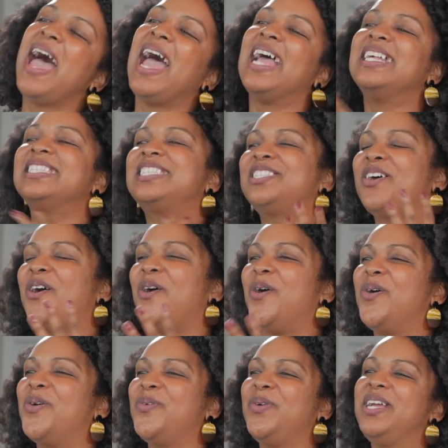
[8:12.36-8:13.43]
And
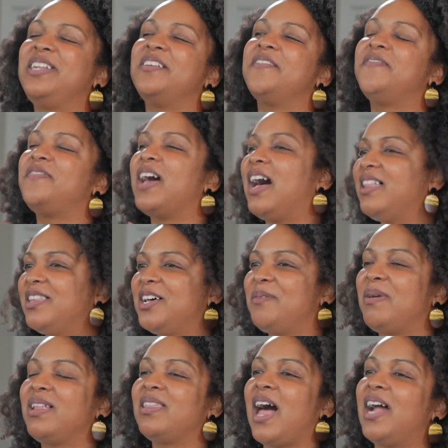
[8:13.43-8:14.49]
so we develop
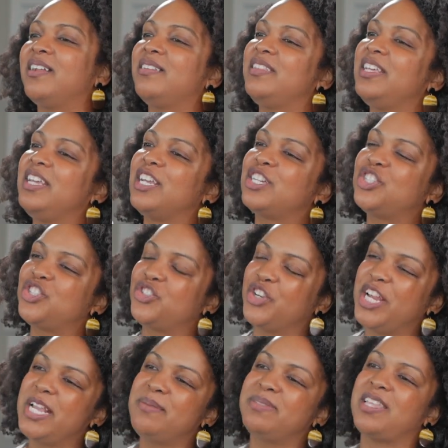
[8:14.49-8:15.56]
a lot of the
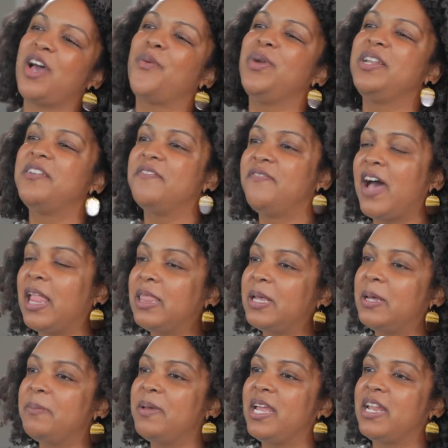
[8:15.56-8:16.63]
extremes that we
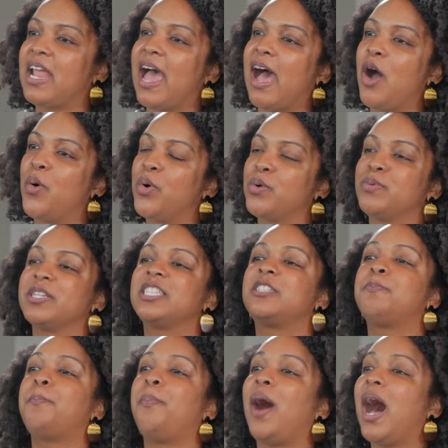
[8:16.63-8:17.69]
develop in our
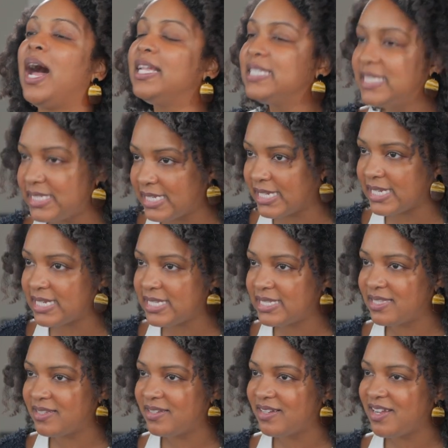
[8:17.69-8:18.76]
responses
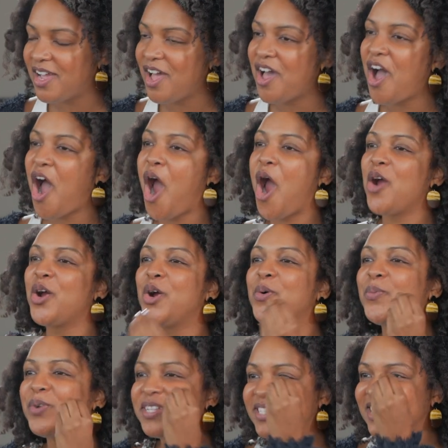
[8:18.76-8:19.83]
are a
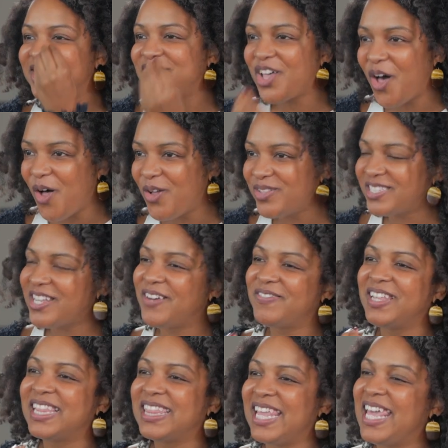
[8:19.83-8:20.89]
result of
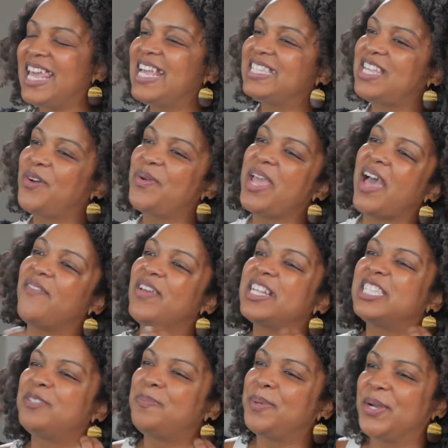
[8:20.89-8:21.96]
the things that we have
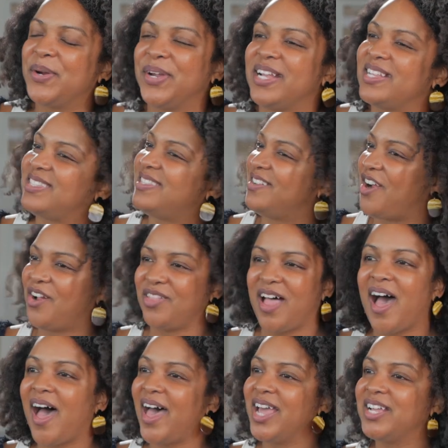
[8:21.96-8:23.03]
experienced in our
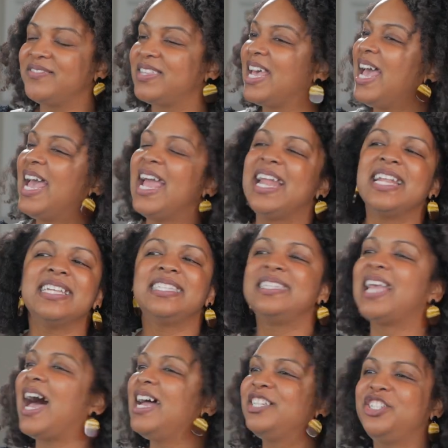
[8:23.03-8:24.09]
lives. And it's
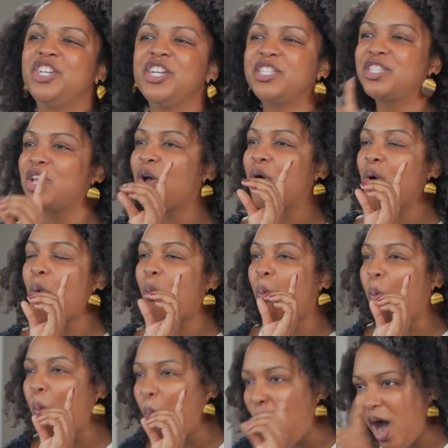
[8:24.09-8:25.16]
not just
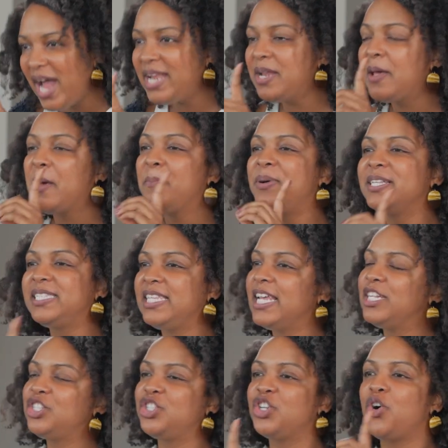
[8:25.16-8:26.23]
one
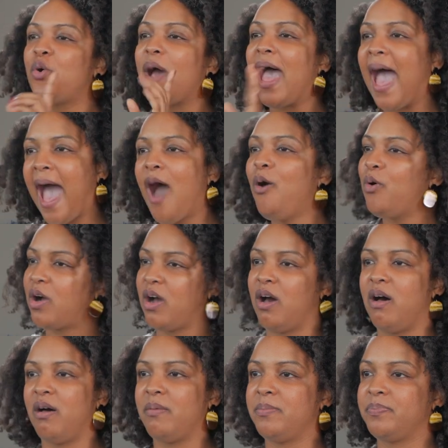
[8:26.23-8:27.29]
potential
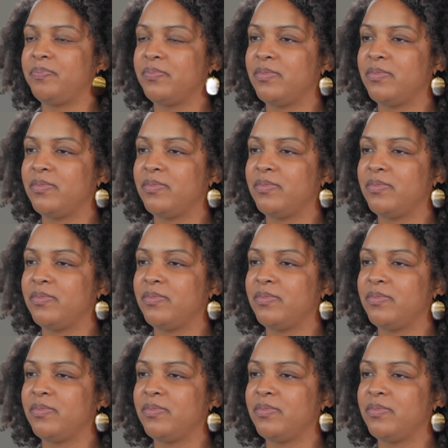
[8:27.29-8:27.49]
outcome.